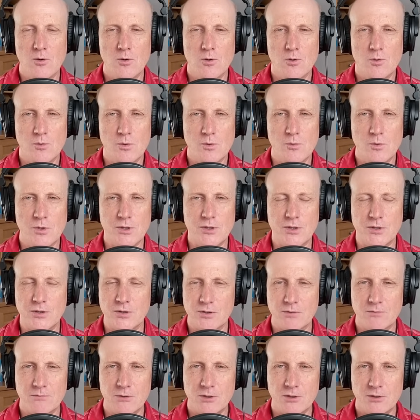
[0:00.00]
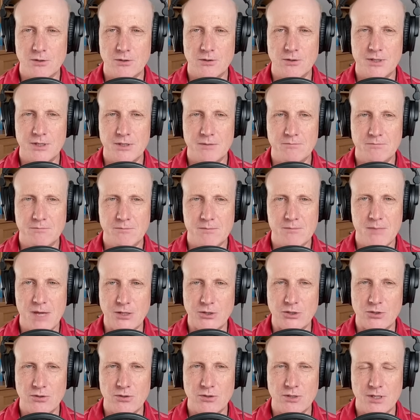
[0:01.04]
which is clearly
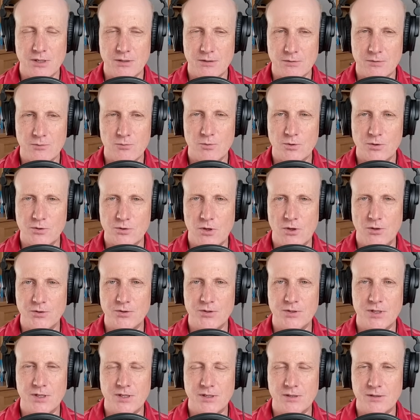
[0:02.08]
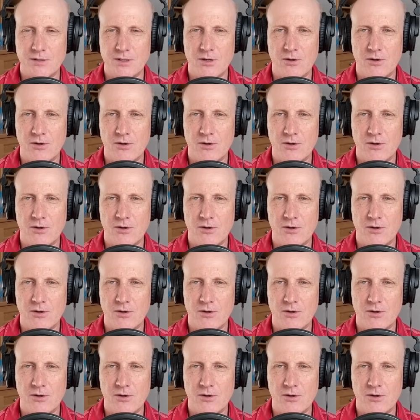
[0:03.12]
measured and results in,